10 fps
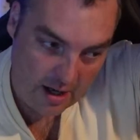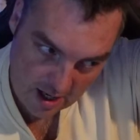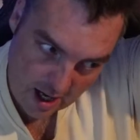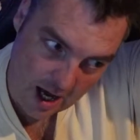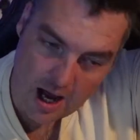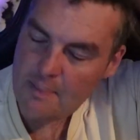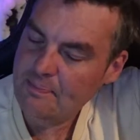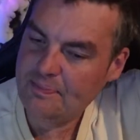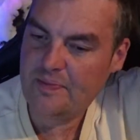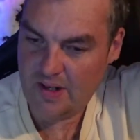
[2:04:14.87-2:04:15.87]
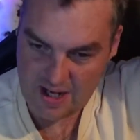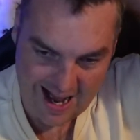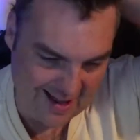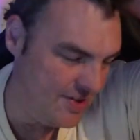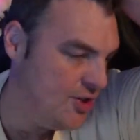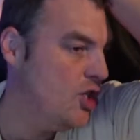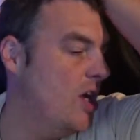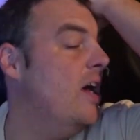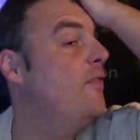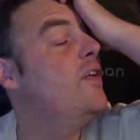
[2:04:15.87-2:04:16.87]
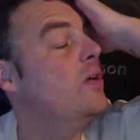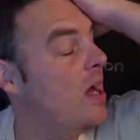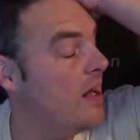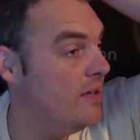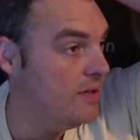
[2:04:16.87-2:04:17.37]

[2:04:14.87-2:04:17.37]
At the G, I feel like